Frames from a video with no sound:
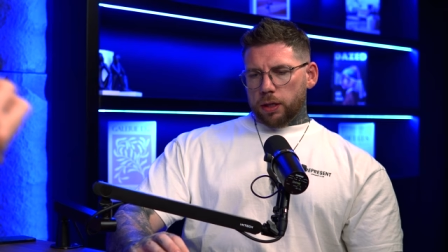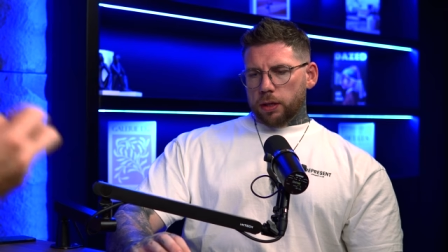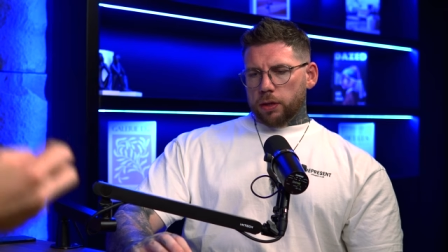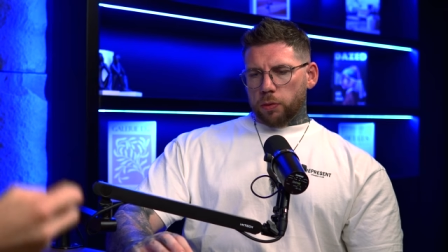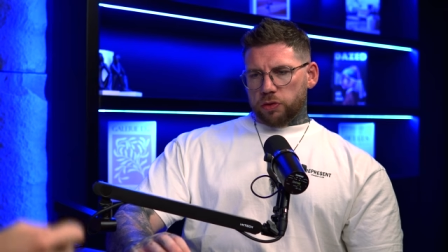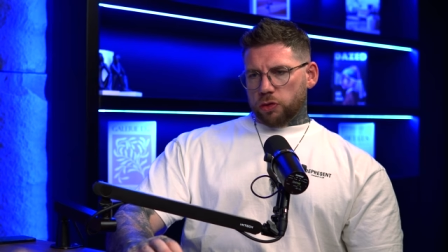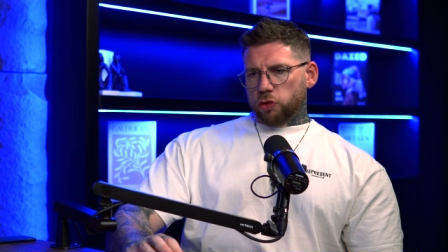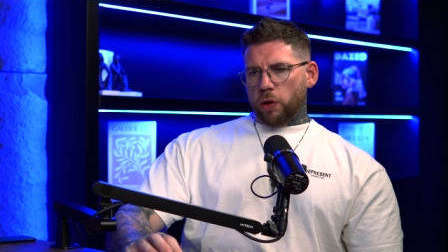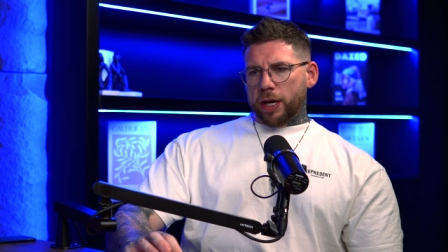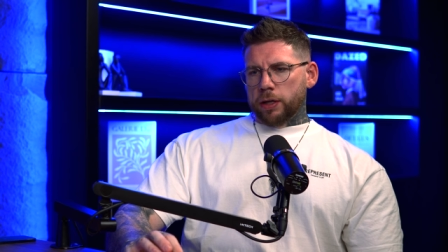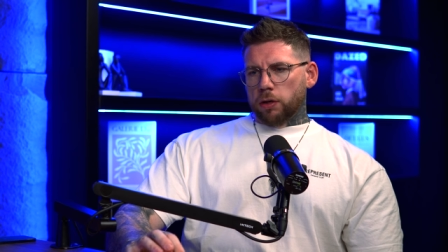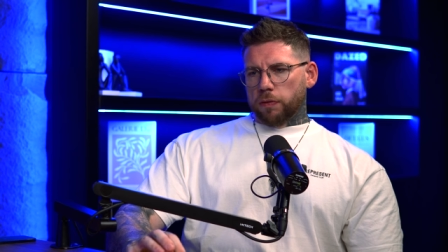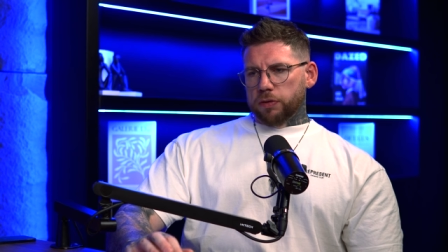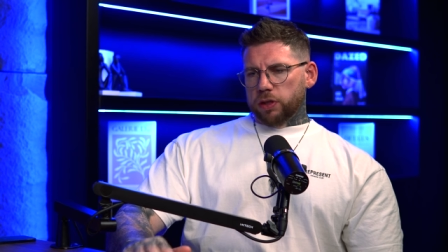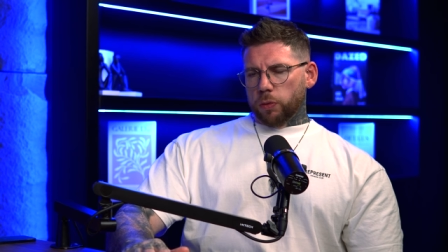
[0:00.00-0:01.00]
there was a
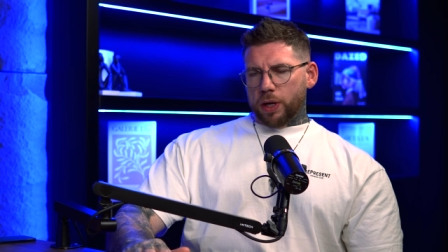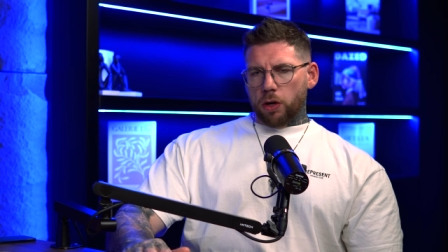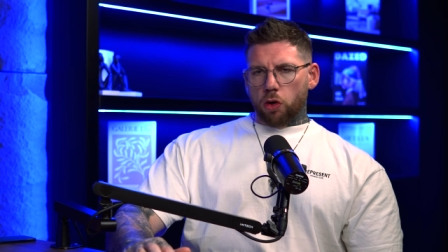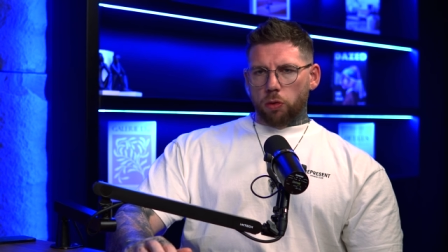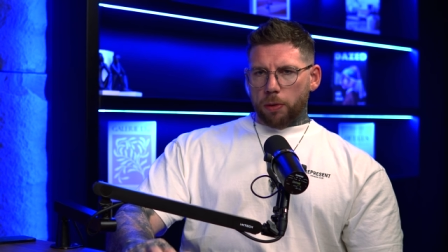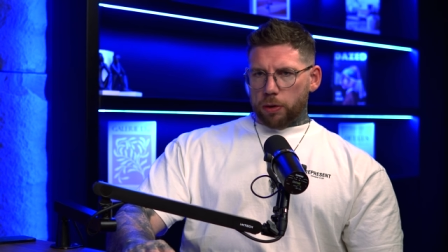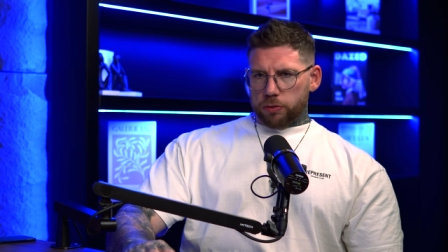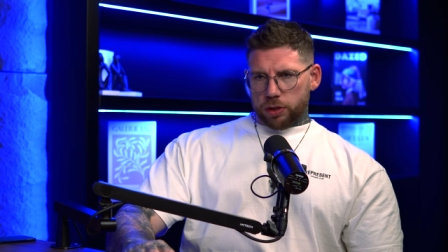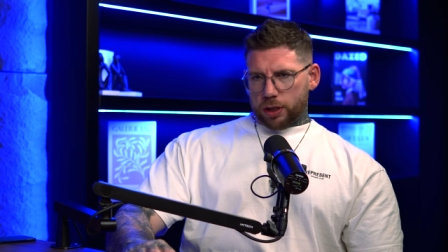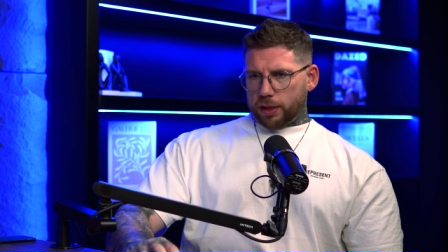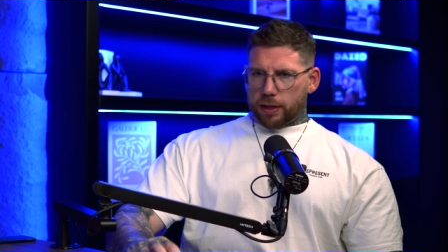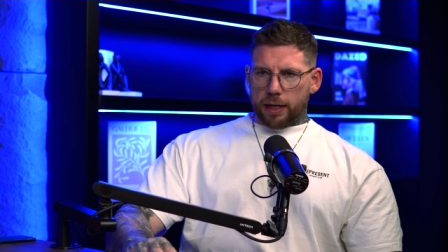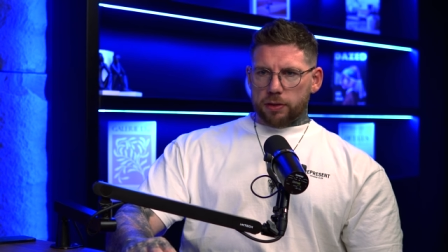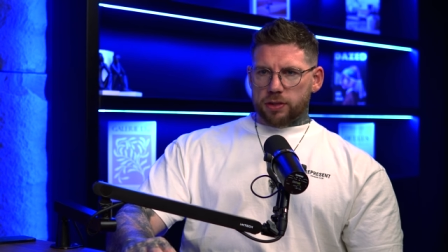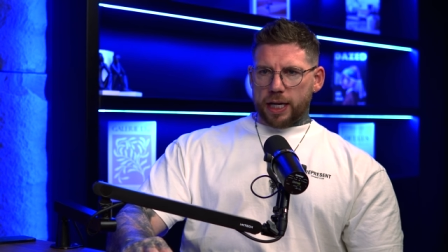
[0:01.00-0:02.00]
trend, obviously, when Hal Mosey
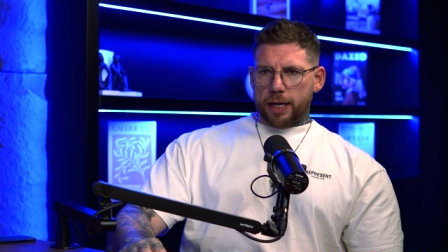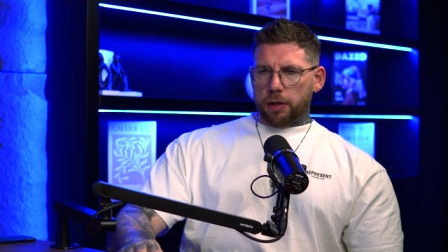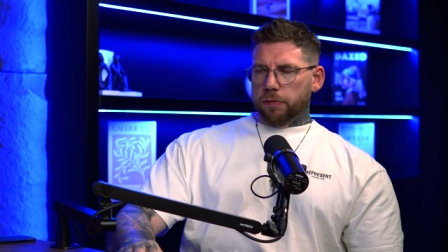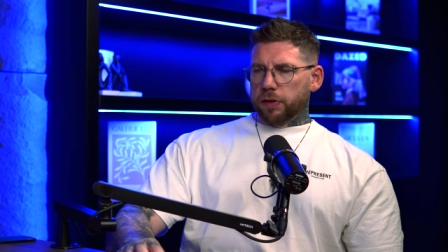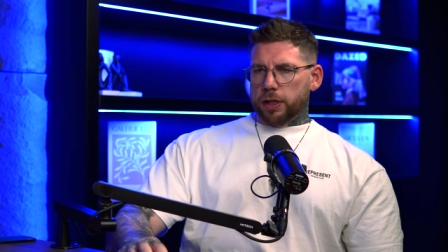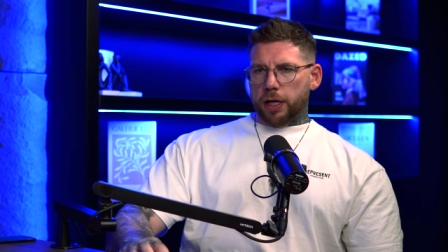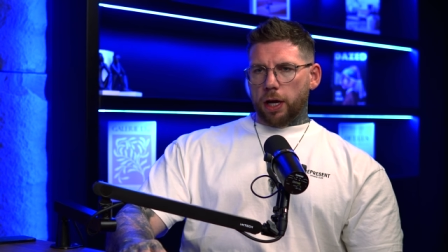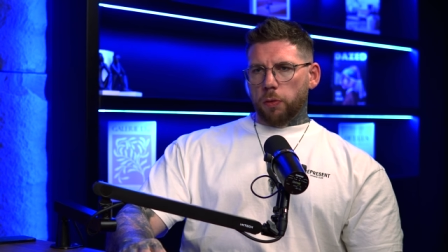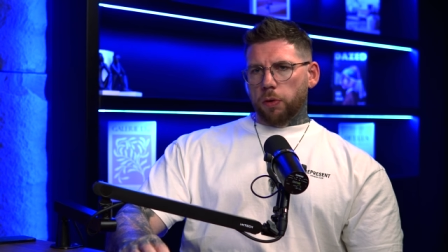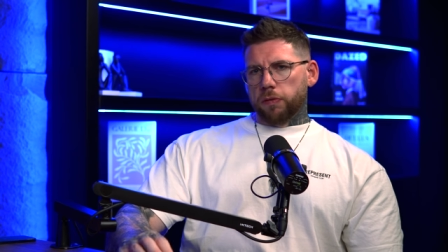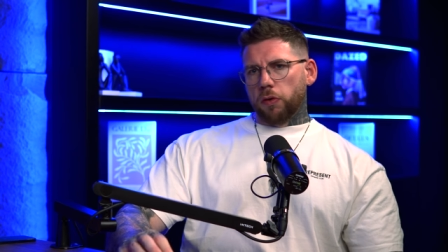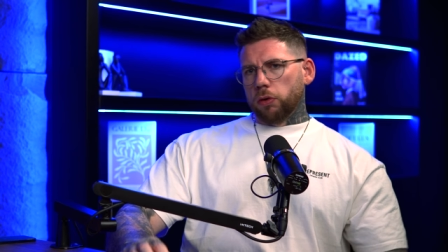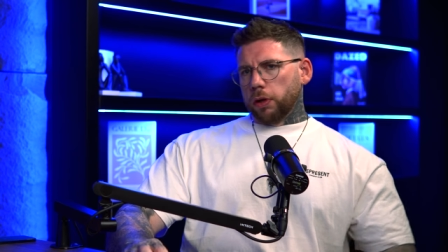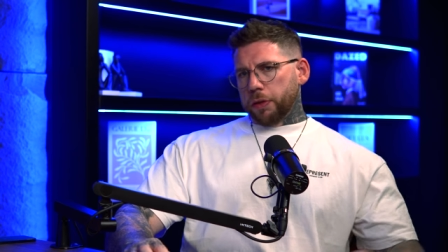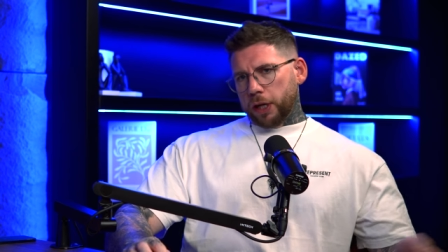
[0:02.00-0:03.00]
did that style of video with
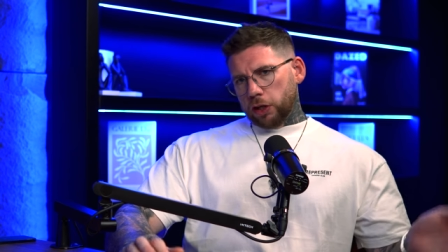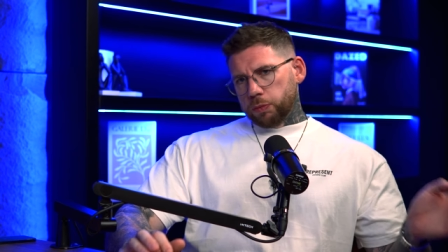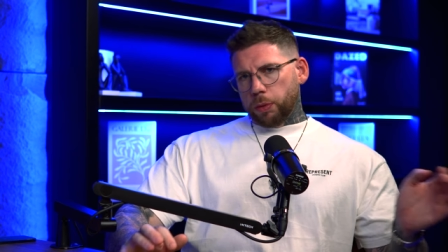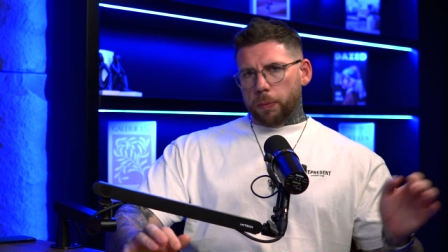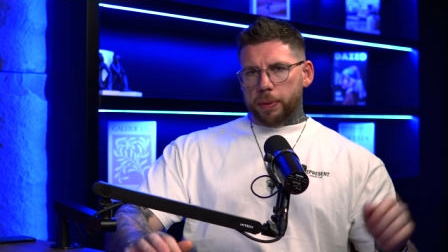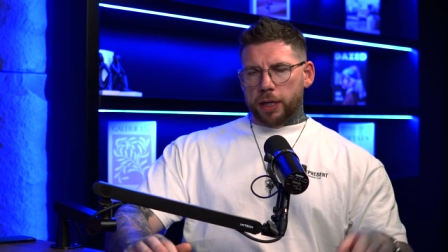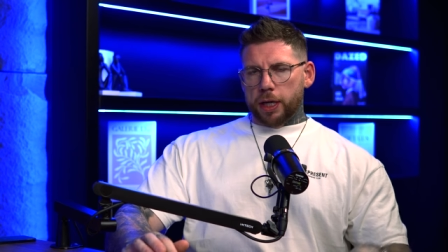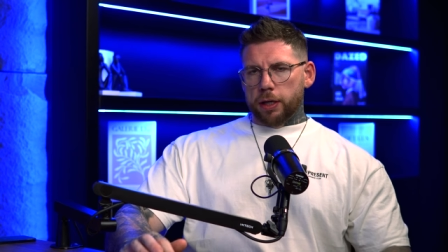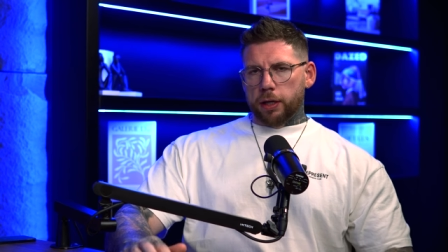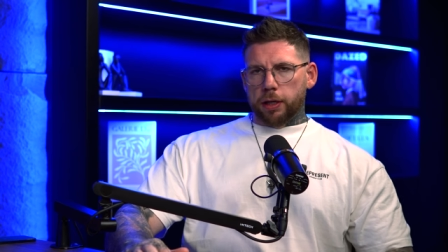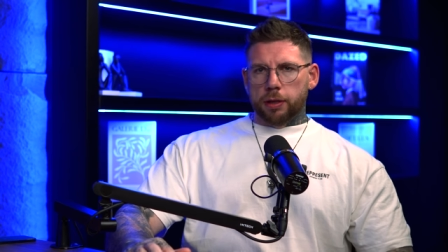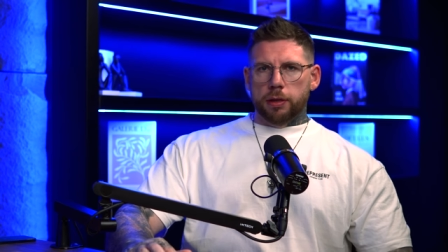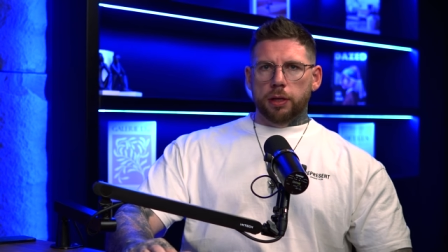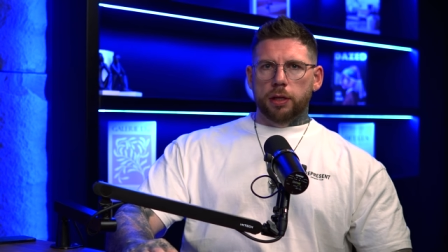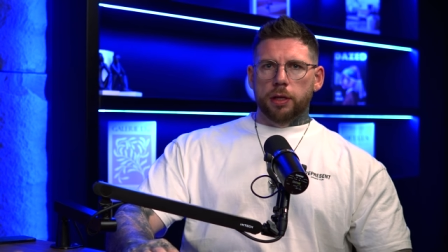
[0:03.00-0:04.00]
all the things popping in,
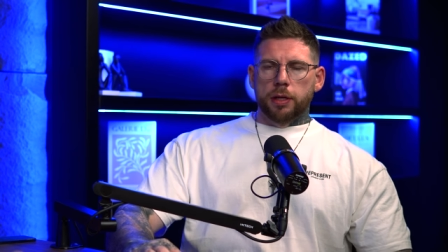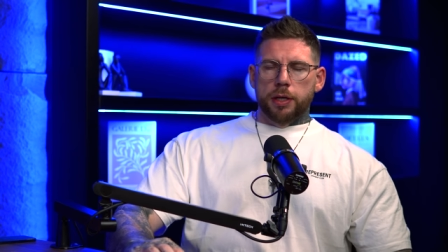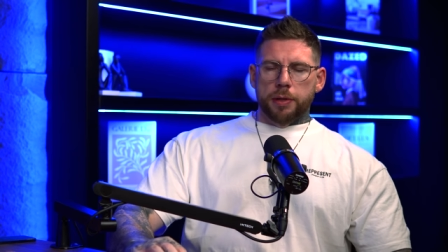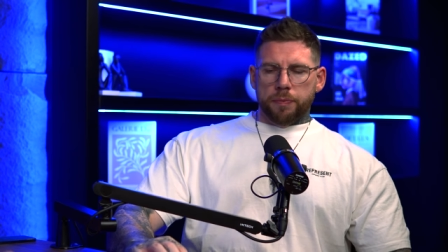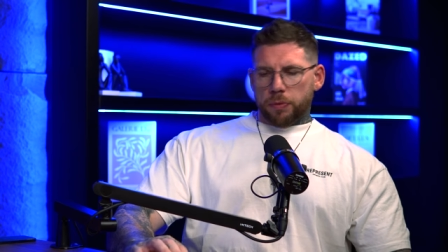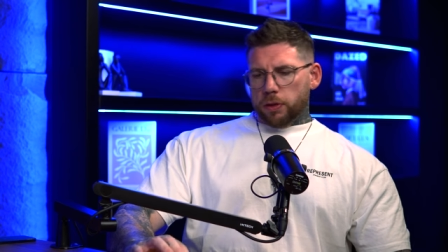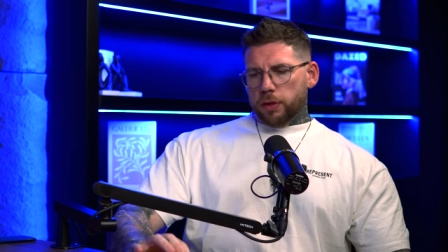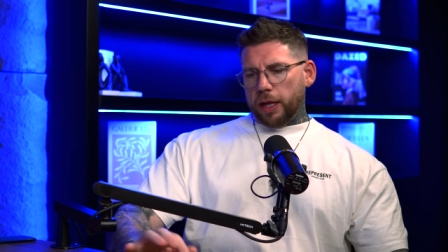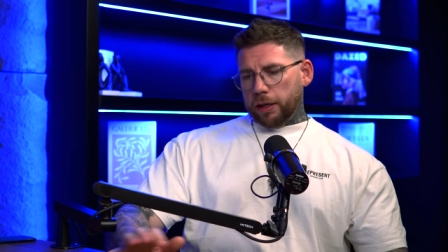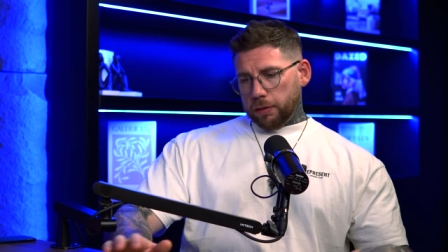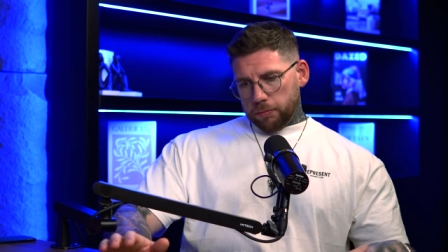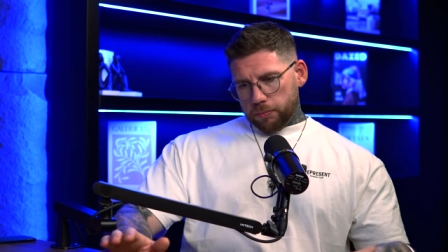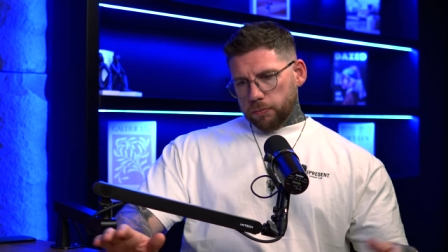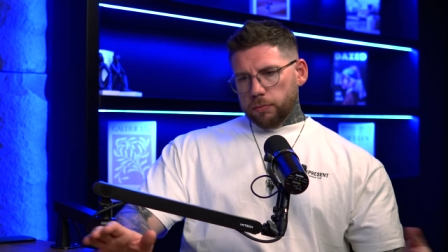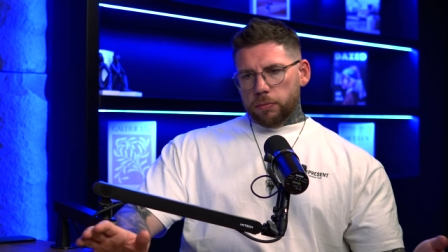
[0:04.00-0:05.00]
and
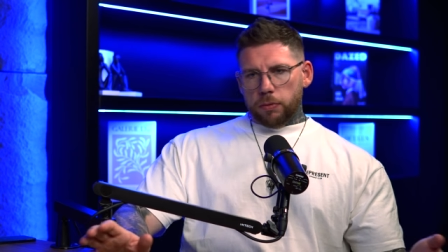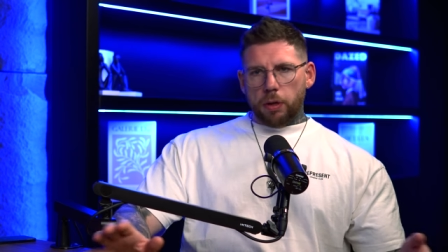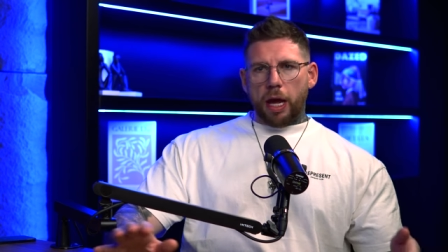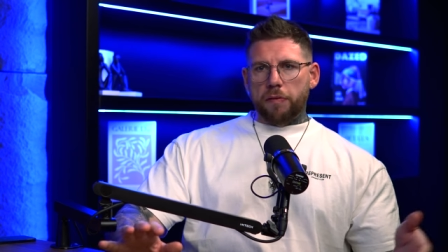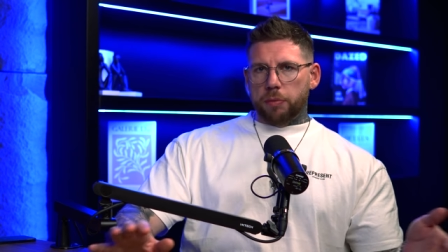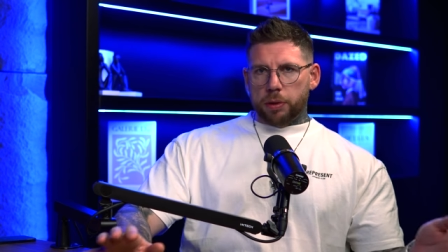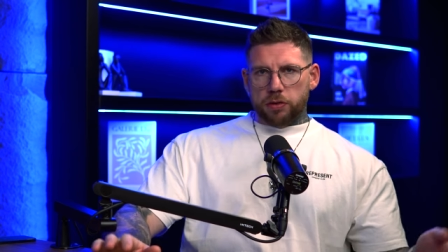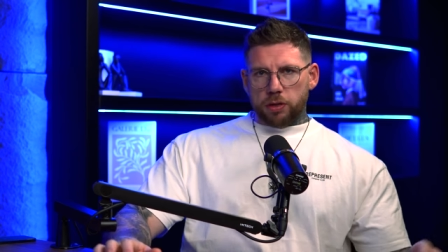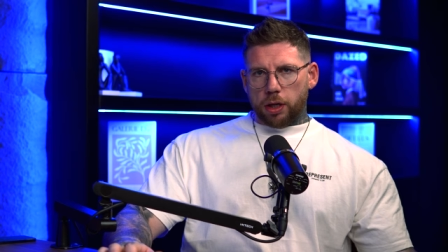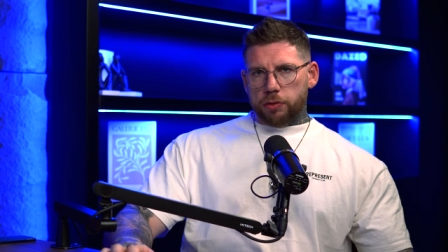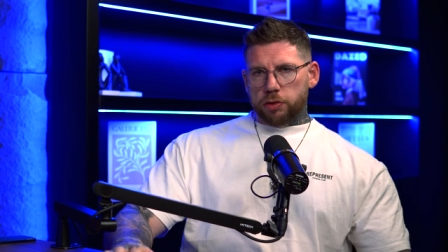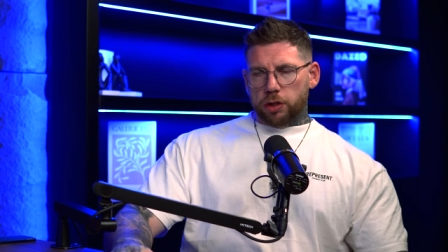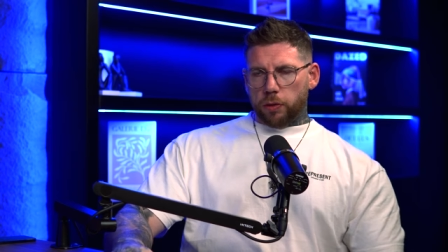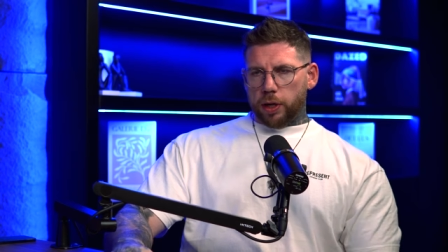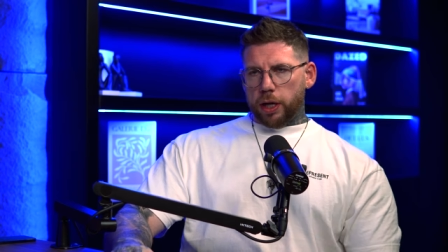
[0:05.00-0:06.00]
then everybody
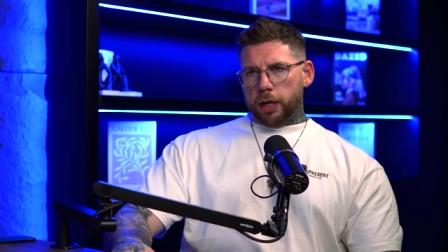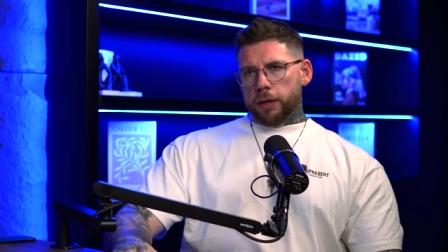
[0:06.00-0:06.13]
starts to do it.